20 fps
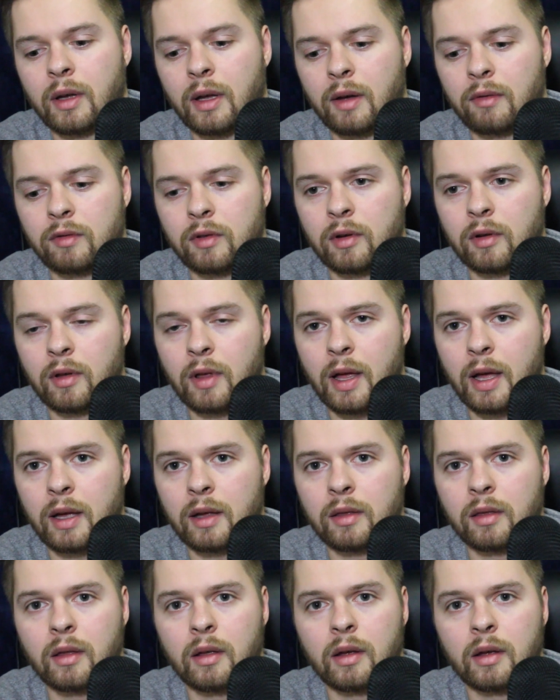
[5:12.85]
After that,
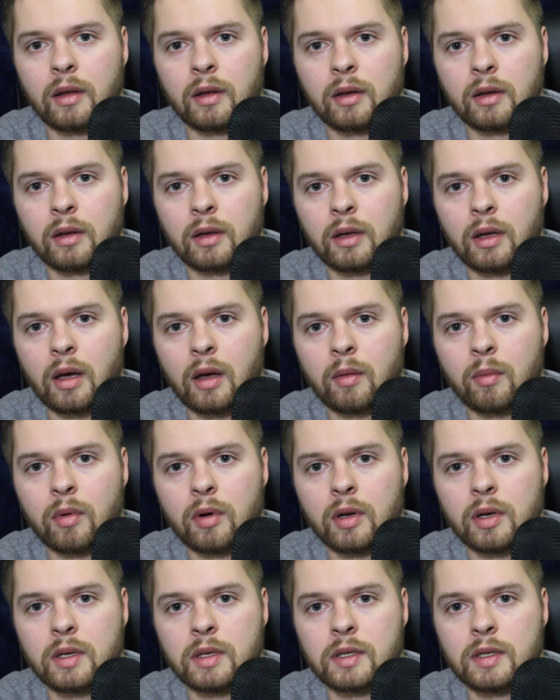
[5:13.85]
the
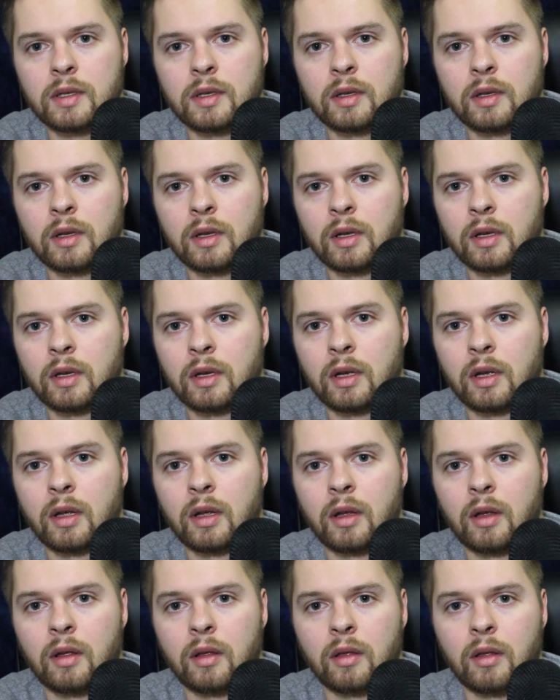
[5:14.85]
Cowboys,
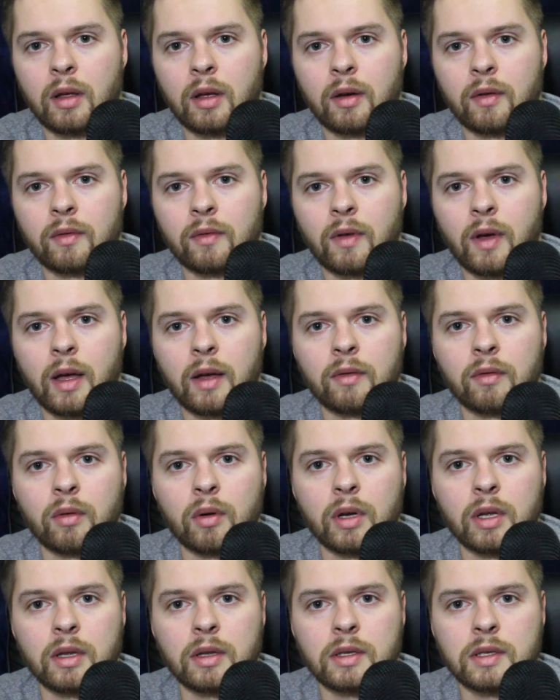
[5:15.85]
they have 5
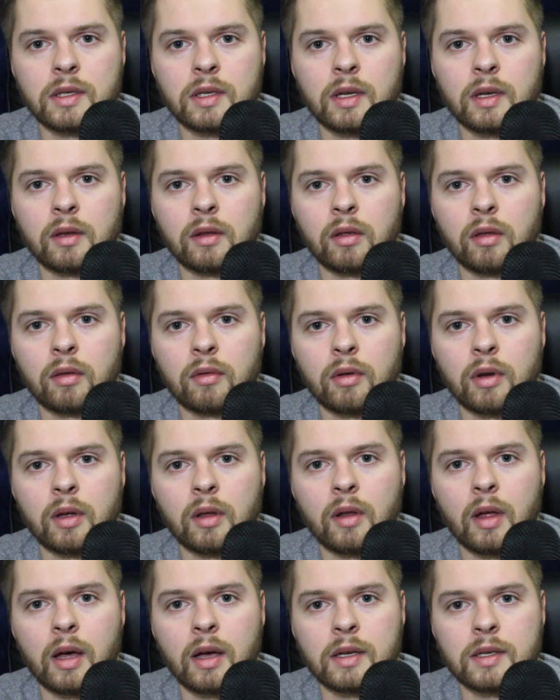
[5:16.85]
wins and 3
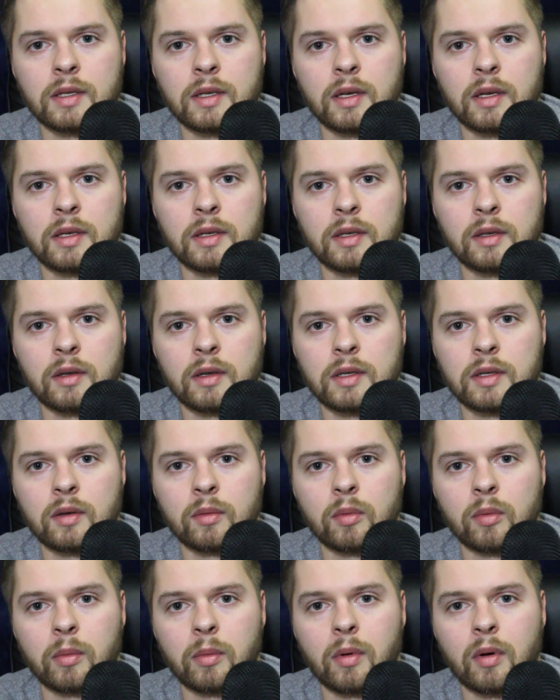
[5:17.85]
losses in the
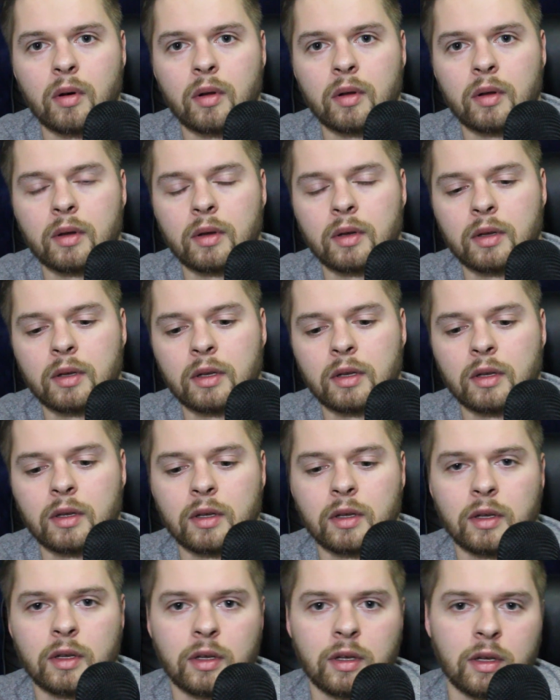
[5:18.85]
Super Bowl,
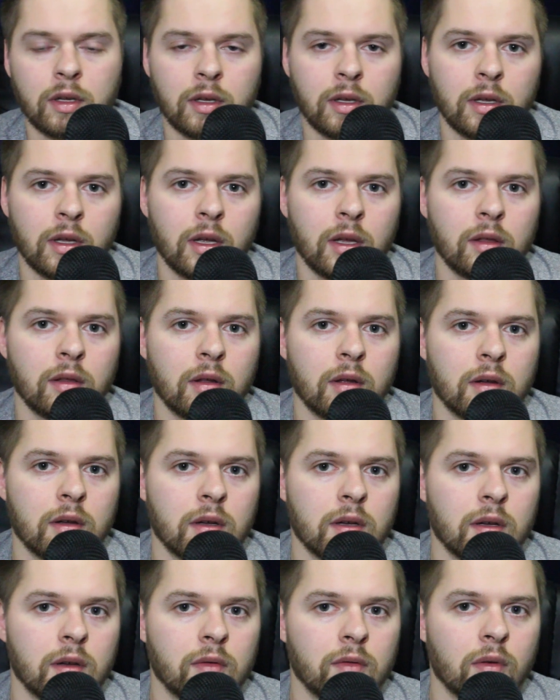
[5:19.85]
and the
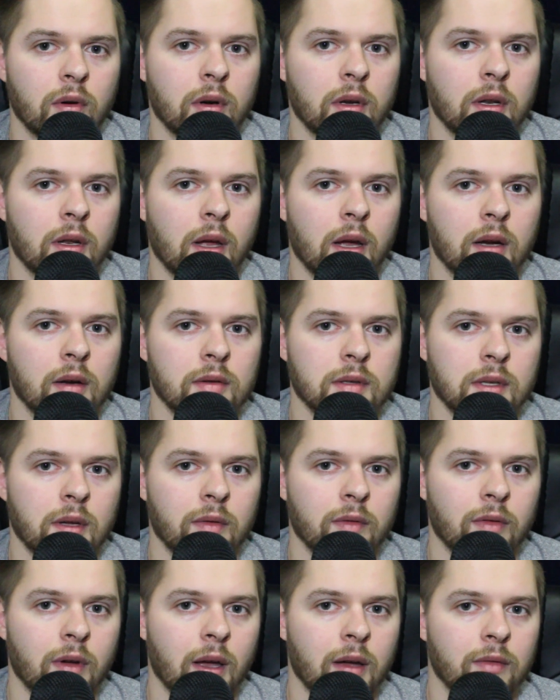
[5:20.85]
49ers have
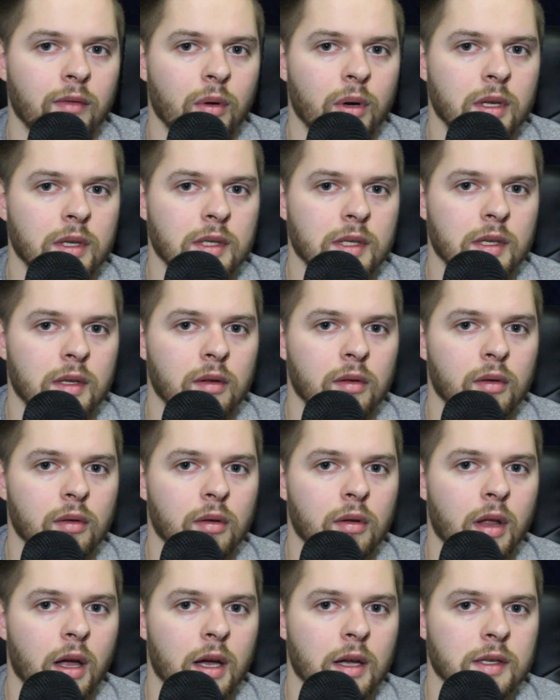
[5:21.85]
5 wins and 2
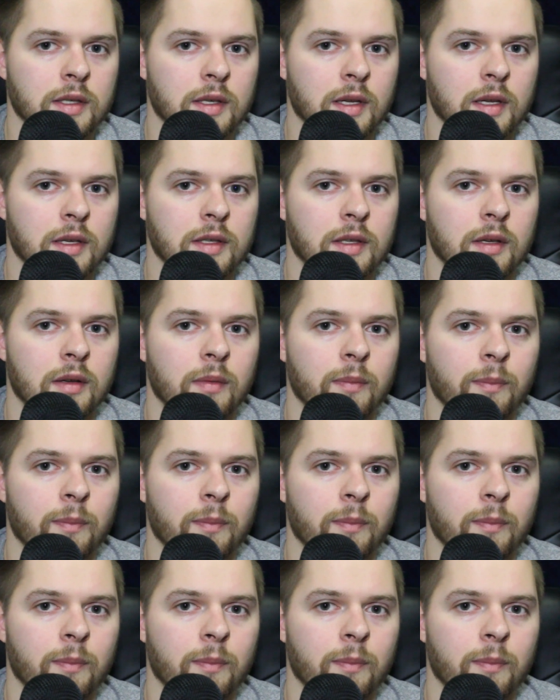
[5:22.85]
losses.